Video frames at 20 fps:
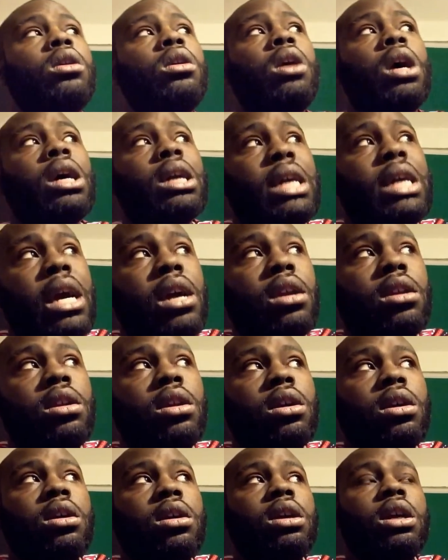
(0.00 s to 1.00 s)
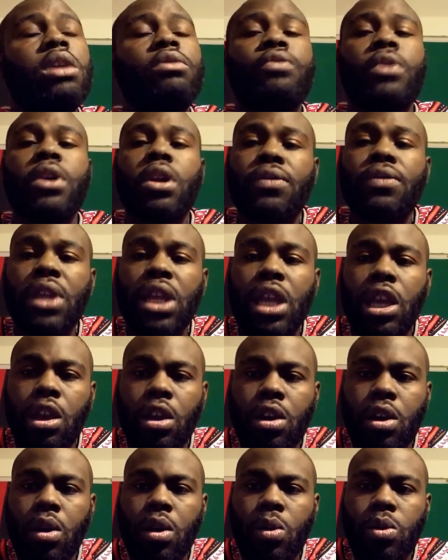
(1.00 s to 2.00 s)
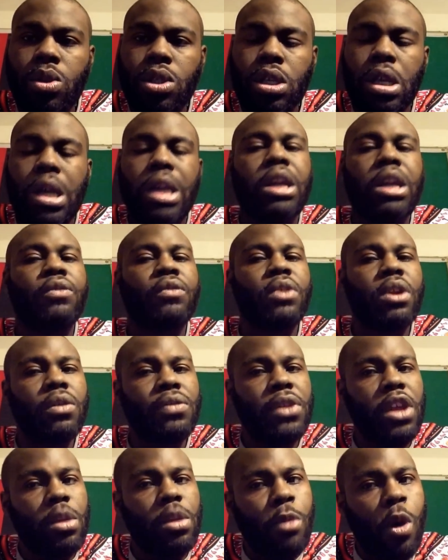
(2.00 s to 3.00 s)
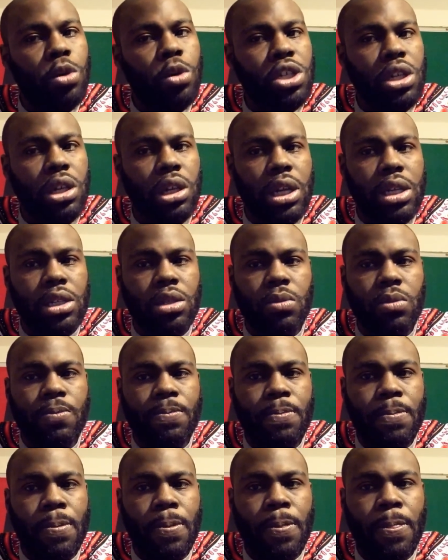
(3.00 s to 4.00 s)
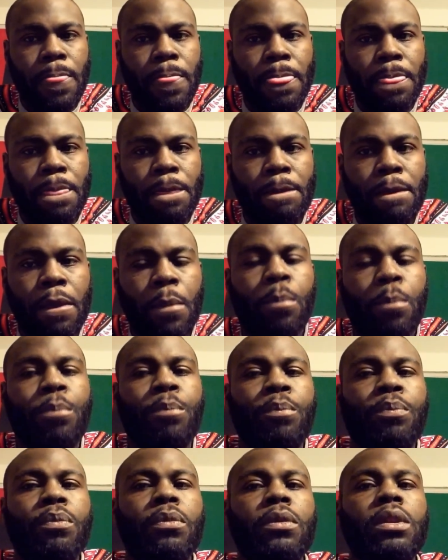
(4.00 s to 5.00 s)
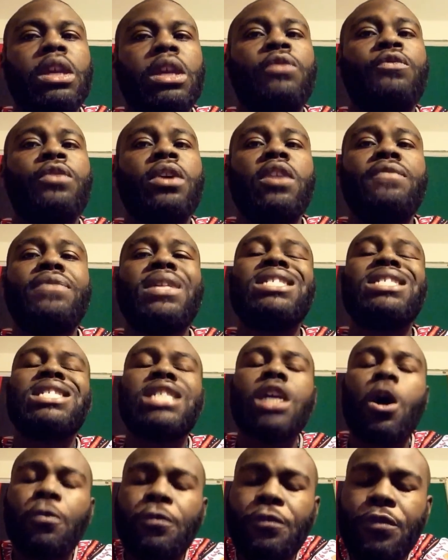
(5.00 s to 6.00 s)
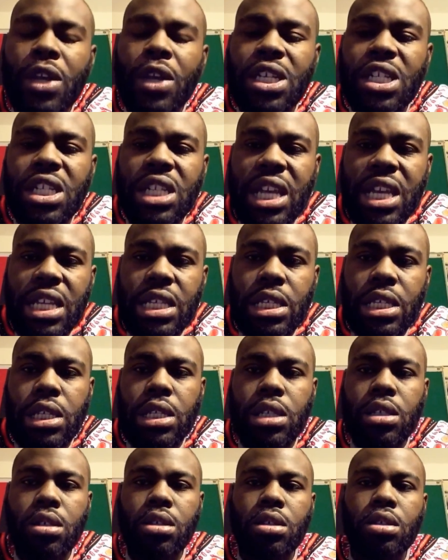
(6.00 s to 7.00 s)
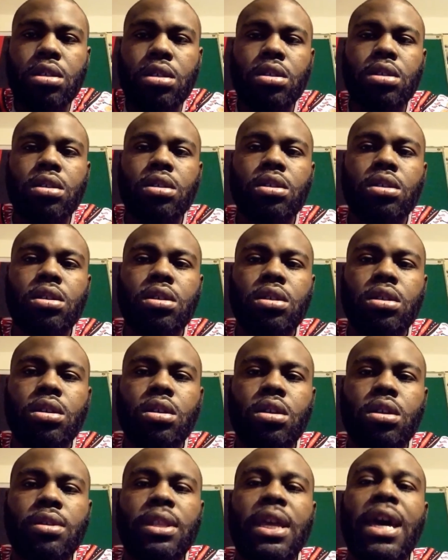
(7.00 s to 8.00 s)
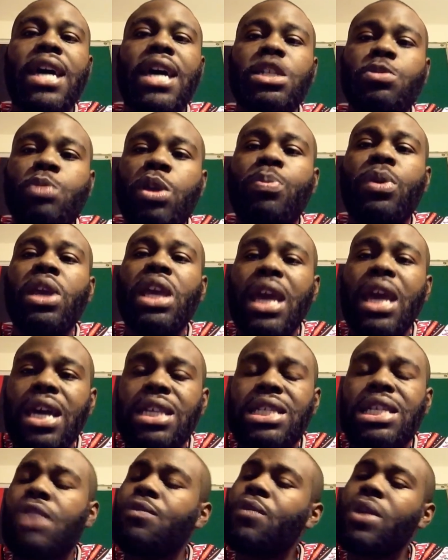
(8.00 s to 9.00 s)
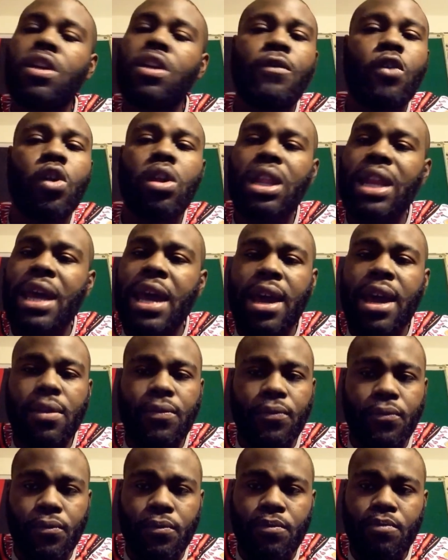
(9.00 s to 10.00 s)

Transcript: Again, get rid of the egos, get rid of the emotionalism, get rid of the selfishness, the SVPS, get rid of all of that,